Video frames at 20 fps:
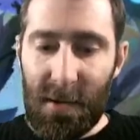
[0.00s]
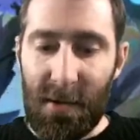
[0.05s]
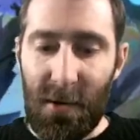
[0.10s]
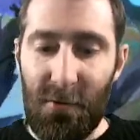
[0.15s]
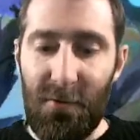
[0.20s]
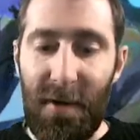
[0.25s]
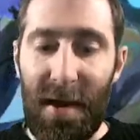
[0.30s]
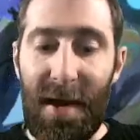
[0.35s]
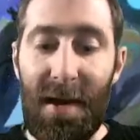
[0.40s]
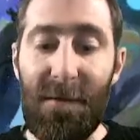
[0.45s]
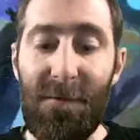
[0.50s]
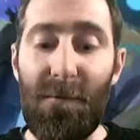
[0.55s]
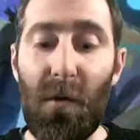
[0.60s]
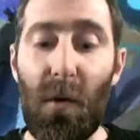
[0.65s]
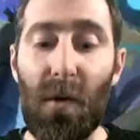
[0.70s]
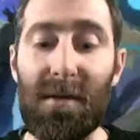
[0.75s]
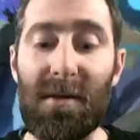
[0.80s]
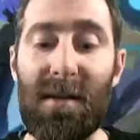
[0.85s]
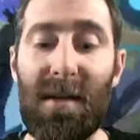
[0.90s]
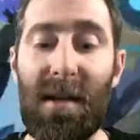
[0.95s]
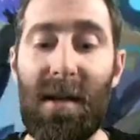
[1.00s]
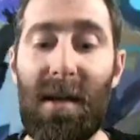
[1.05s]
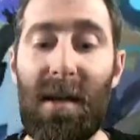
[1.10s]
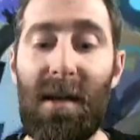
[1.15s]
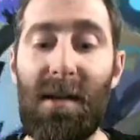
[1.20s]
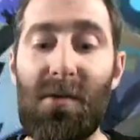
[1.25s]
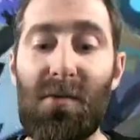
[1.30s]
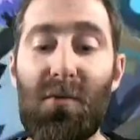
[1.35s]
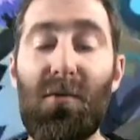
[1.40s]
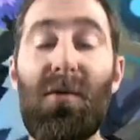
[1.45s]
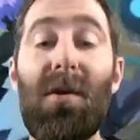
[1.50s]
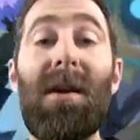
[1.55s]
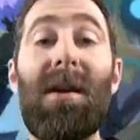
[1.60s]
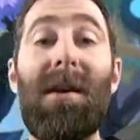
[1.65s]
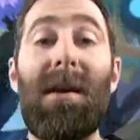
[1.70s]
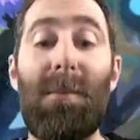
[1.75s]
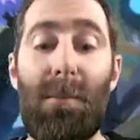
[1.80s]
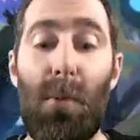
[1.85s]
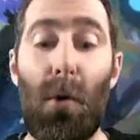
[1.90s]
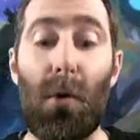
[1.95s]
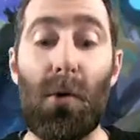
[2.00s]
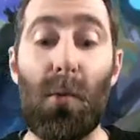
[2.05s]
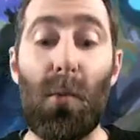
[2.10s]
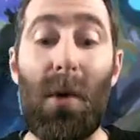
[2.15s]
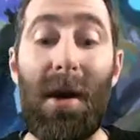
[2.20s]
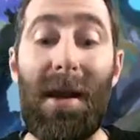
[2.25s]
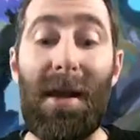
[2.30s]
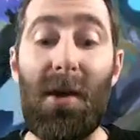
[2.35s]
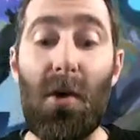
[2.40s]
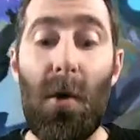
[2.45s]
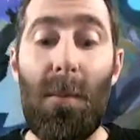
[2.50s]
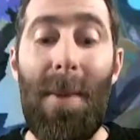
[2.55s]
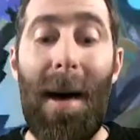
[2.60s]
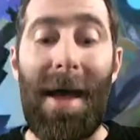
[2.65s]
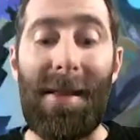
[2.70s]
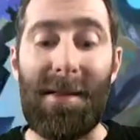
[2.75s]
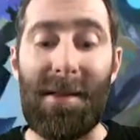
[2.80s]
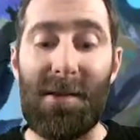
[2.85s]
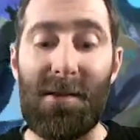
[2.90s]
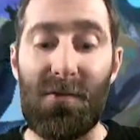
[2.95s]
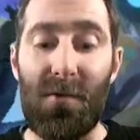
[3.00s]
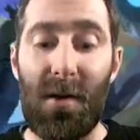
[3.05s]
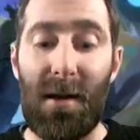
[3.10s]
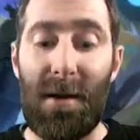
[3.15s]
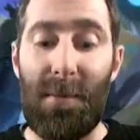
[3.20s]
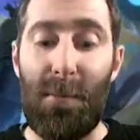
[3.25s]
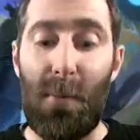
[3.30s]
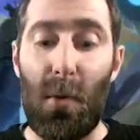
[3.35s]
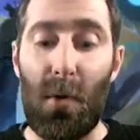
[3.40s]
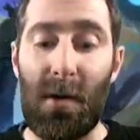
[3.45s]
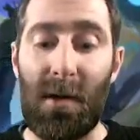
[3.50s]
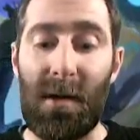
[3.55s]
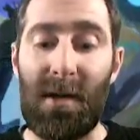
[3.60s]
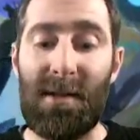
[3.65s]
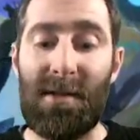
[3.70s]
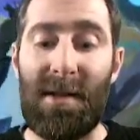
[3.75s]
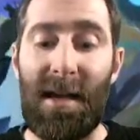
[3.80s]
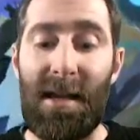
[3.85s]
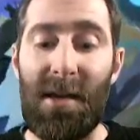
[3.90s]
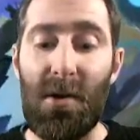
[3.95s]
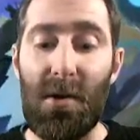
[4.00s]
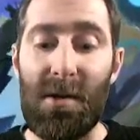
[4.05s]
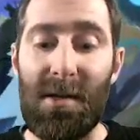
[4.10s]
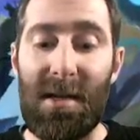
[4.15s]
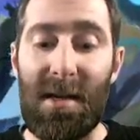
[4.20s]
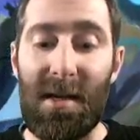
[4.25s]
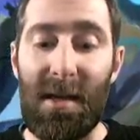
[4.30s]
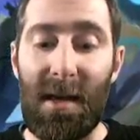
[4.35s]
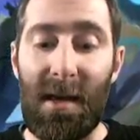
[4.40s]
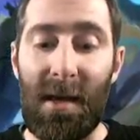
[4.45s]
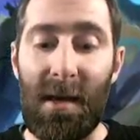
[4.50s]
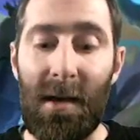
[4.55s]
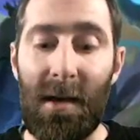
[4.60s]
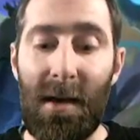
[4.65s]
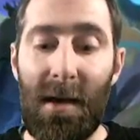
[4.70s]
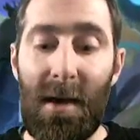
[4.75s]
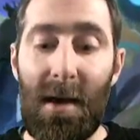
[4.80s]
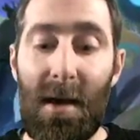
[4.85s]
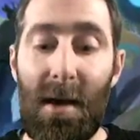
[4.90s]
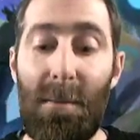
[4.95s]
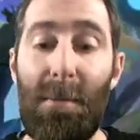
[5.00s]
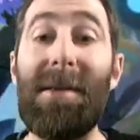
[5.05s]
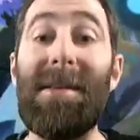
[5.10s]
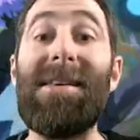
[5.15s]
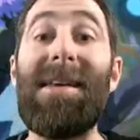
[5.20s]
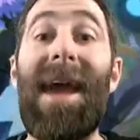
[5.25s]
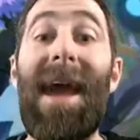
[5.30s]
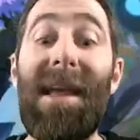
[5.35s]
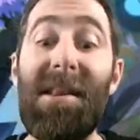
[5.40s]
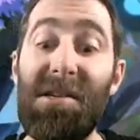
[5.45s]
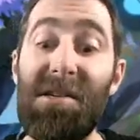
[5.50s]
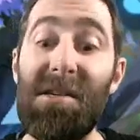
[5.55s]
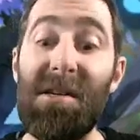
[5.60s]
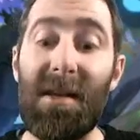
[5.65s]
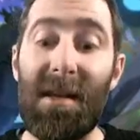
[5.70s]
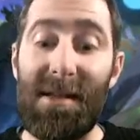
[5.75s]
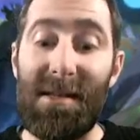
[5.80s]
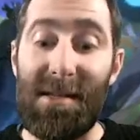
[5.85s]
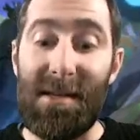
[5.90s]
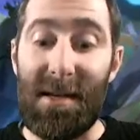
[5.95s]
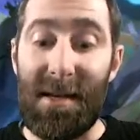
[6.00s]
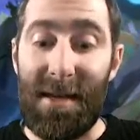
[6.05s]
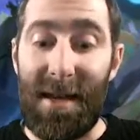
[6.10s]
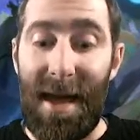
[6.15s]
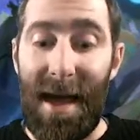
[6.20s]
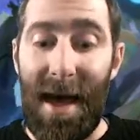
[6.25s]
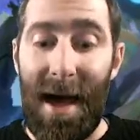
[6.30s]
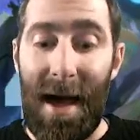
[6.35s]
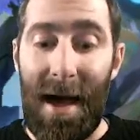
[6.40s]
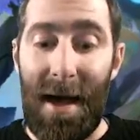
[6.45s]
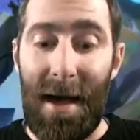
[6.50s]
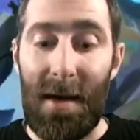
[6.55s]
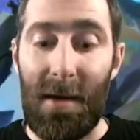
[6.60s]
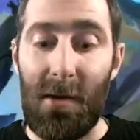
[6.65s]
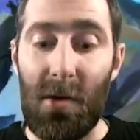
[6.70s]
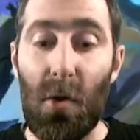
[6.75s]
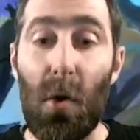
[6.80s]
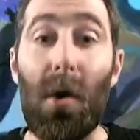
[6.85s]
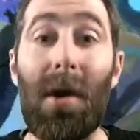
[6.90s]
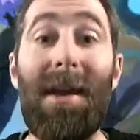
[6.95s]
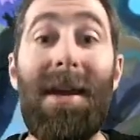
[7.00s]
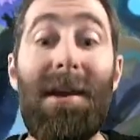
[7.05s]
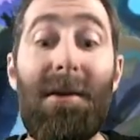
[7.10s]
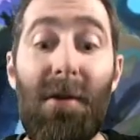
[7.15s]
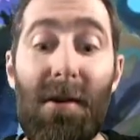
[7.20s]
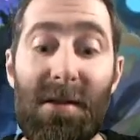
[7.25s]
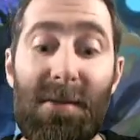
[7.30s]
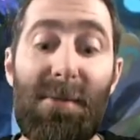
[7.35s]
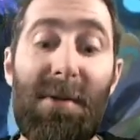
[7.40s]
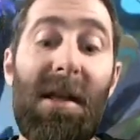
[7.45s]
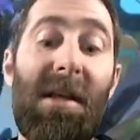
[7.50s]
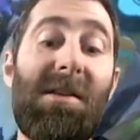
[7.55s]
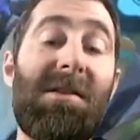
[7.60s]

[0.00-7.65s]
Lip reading: So reinforcing is really important. Winning your battle is really important because then you're potentially dealing your heroes